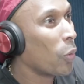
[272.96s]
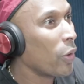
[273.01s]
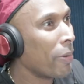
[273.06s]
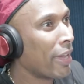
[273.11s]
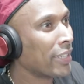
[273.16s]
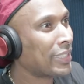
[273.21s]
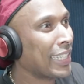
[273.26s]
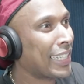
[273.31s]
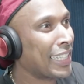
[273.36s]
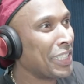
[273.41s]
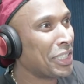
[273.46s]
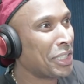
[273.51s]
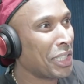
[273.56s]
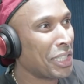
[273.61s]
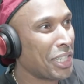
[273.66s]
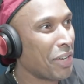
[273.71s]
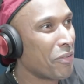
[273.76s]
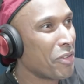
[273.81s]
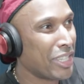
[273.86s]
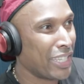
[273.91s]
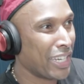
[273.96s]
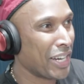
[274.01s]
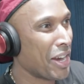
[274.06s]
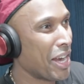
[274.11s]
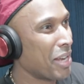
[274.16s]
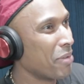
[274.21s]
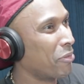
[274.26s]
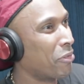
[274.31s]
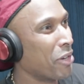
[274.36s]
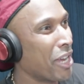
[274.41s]
We basically touch everything.
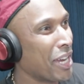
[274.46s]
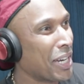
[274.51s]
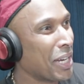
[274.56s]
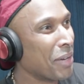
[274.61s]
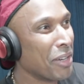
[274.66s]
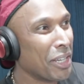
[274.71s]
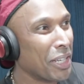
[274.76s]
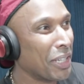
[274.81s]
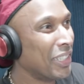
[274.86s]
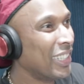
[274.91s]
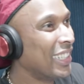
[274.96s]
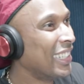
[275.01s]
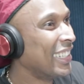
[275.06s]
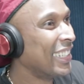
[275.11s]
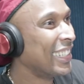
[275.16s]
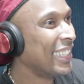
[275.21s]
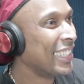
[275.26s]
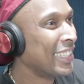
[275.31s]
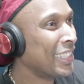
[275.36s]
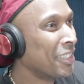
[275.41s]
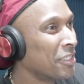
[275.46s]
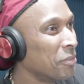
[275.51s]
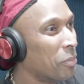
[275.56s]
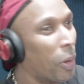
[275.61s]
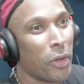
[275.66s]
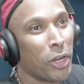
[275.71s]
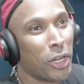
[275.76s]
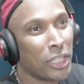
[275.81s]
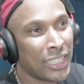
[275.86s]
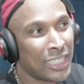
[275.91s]
Yeah, we put everything already. But
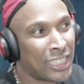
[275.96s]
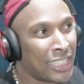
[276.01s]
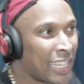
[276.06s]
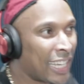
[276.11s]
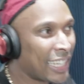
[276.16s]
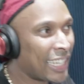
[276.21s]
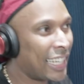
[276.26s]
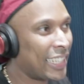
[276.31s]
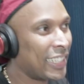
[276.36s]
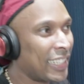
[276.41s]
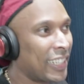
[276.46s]
we're going to touch it again.